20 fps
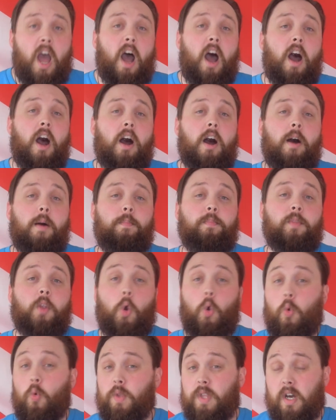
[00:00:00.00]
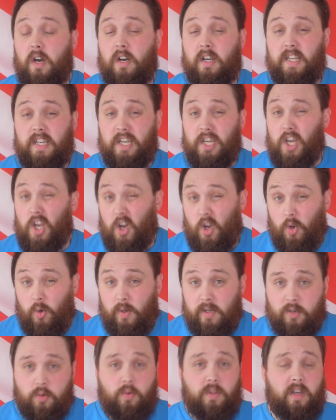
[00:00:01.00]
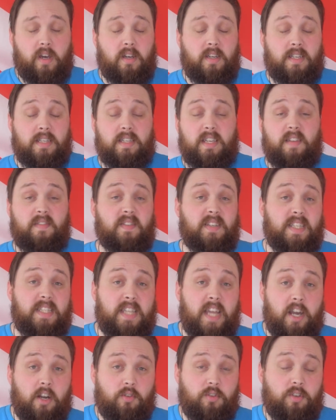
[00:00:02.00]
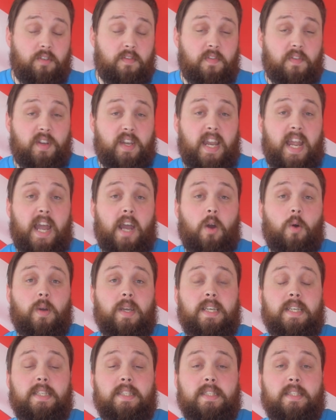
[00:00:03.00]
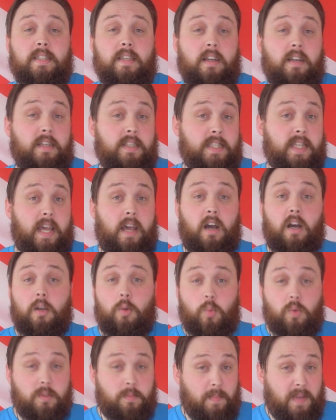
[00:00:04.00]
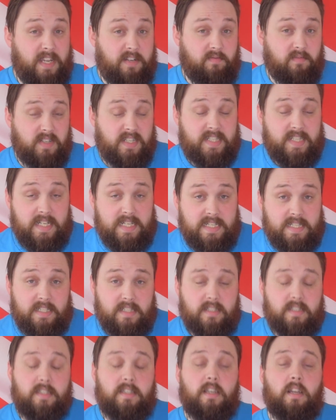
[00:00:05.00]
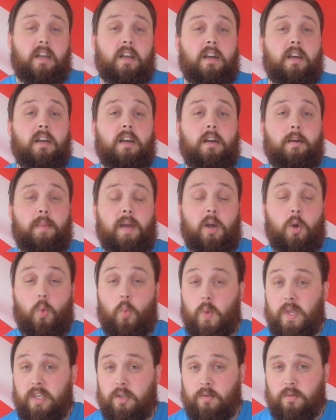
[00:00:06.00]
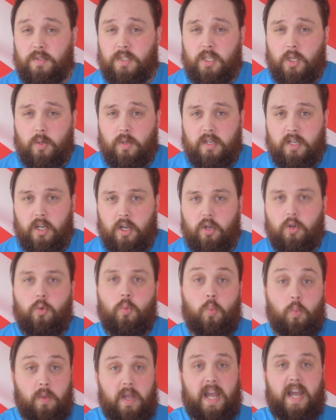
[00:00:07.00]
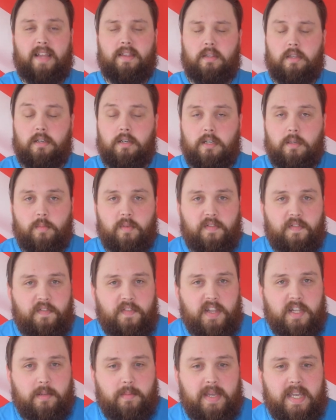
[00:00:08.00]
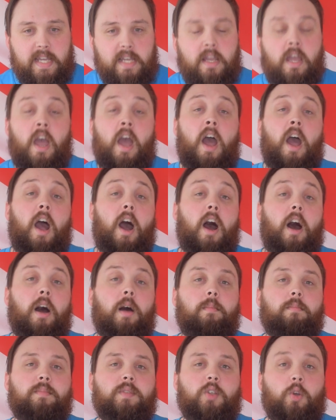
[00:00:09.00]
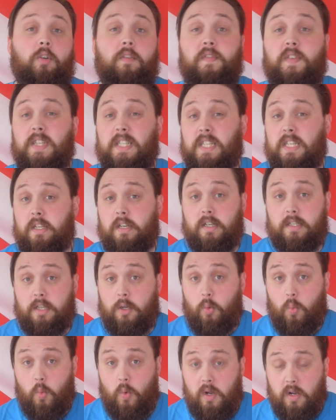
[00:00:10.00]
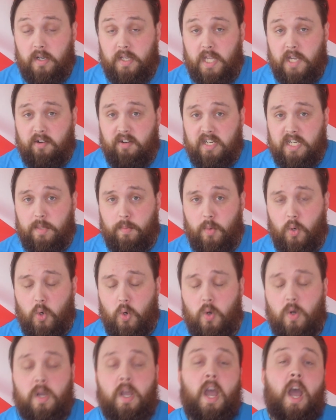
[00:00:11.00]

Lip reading: All that I know and all that I can definitely tell you from now is that I was made redundant about a week or so ago at time of filming. So officially I don't work there anymore.